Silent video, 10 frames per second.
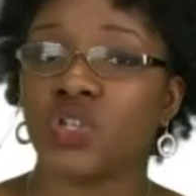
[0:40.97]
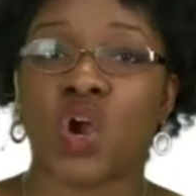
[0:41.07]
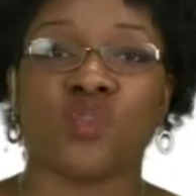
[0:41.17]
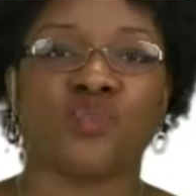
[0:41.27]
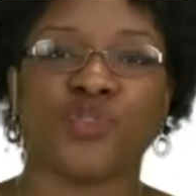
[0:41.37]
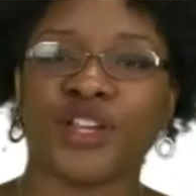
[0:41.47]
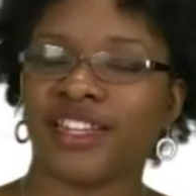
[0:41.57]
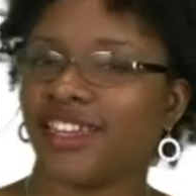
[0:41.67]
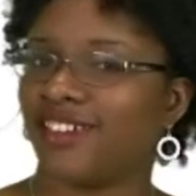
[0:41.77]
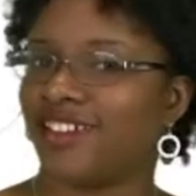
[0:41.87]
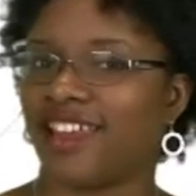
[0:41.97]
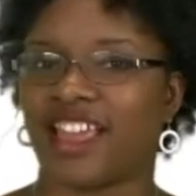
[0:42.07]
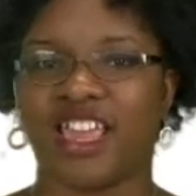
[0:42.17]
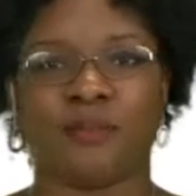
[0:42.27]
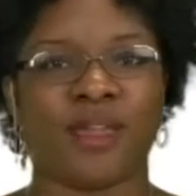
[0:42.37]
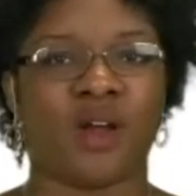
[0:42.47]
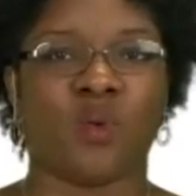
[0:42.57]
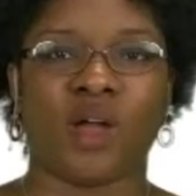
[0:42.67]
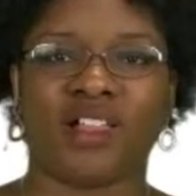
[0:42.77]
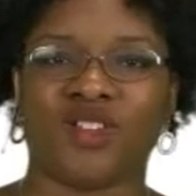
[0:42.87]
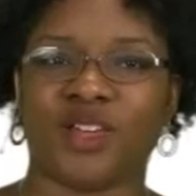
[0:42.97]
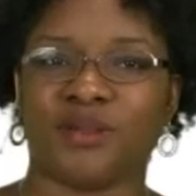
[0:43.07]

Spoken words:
are really good at keeping a well-oiled